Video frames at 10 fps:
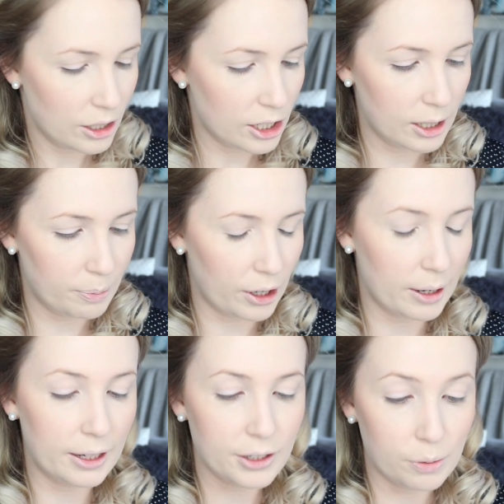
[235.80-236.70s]
just to bring
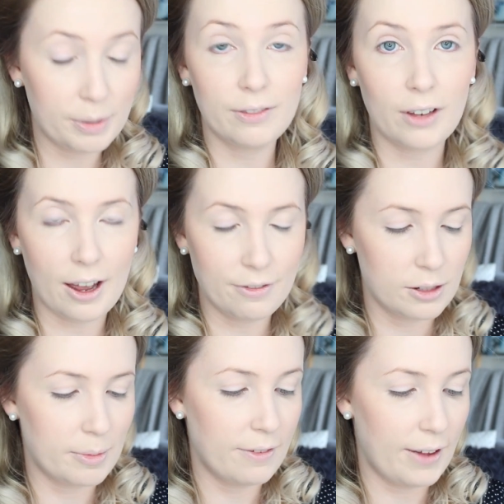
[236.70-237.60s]
a little bit of life
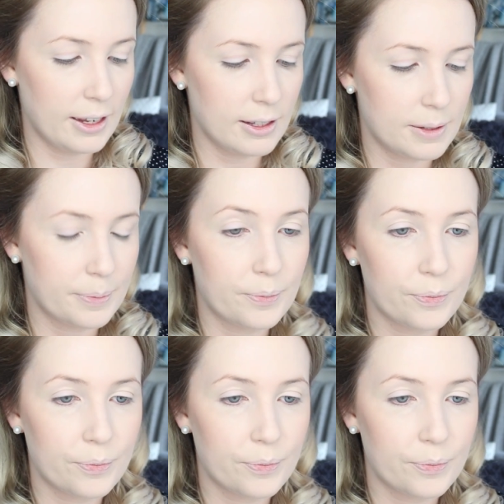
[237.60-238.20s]
to my face.